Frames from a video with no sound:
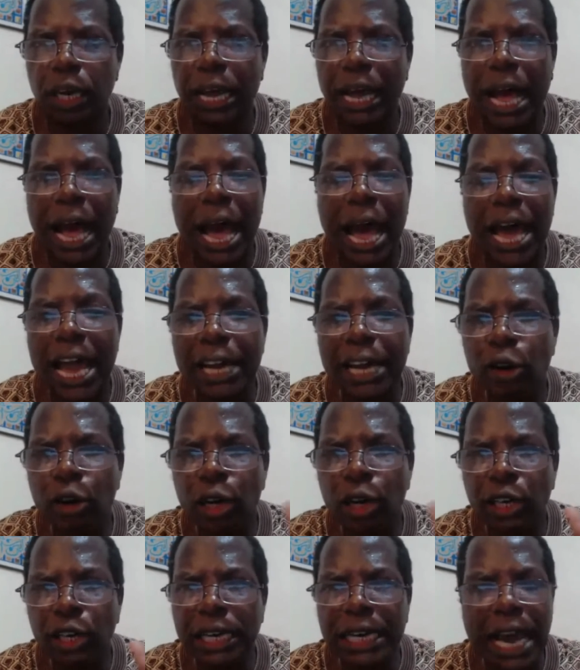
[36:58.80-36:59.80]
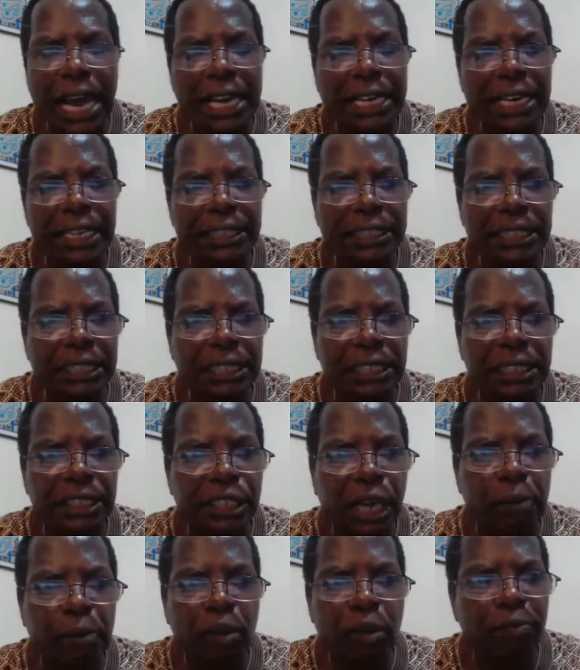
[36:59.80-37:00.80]
I don't look at identity in
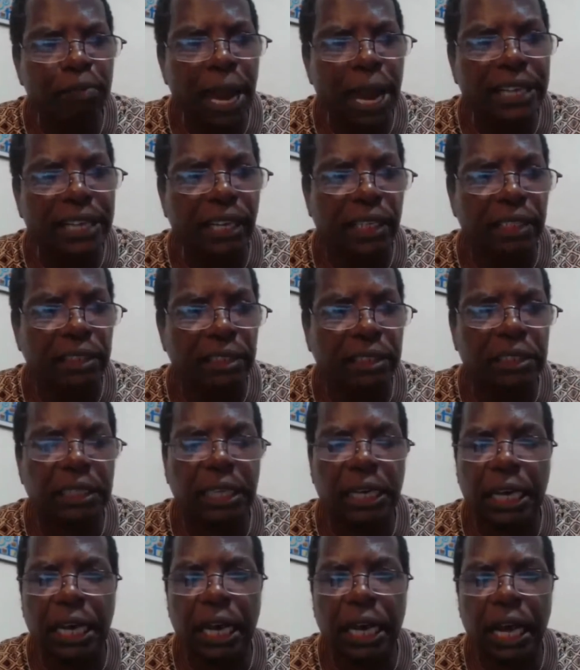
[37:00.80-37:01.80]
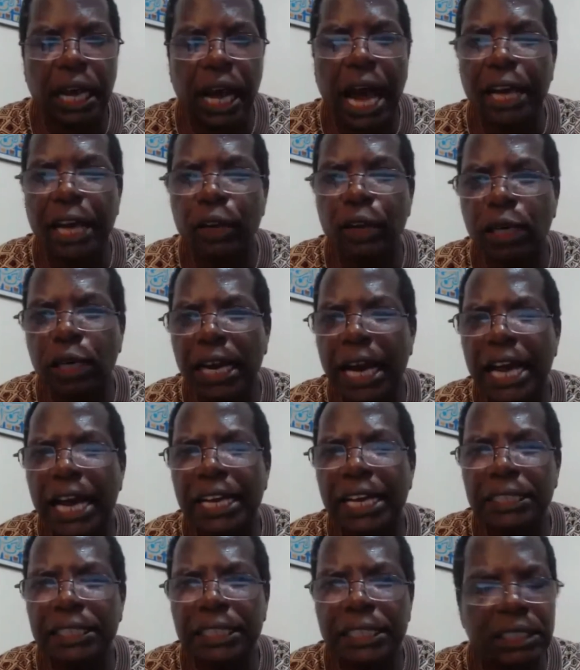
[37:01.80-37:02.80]
terms of binaries. I look at
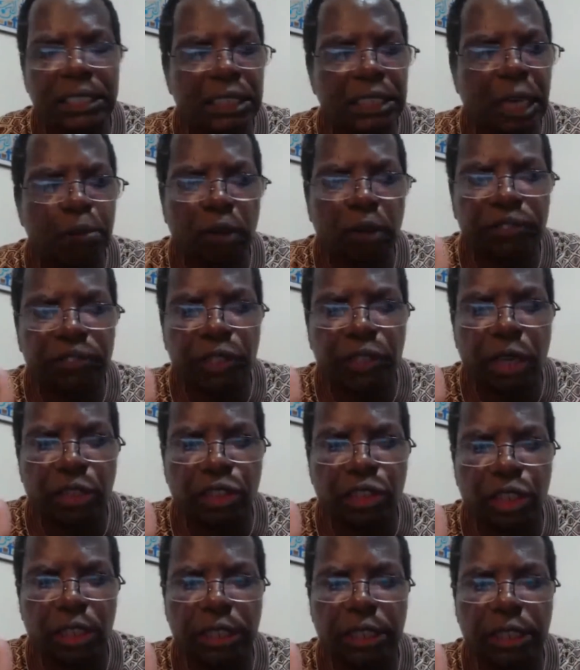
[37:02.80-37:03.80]
identity in terms of synergy,